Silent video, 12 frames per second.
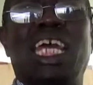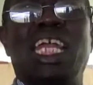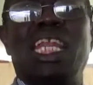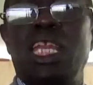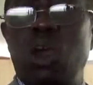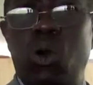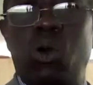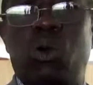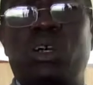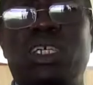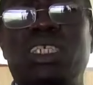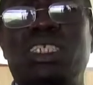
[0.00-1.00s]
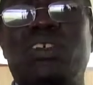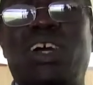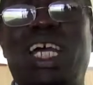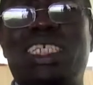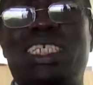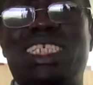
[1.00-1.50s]
no to
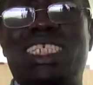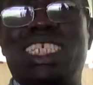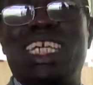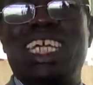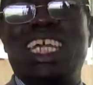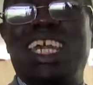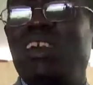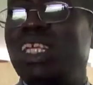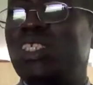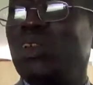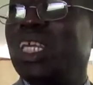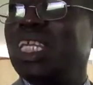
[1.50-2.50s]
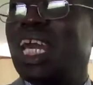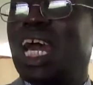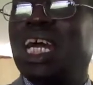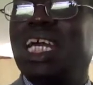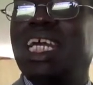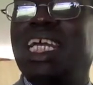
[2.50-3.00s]
ICC, he will swing there
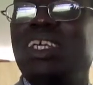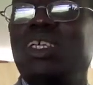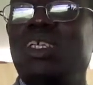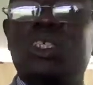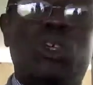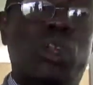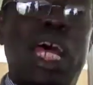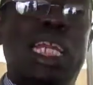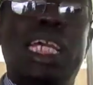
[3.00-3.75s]
so that he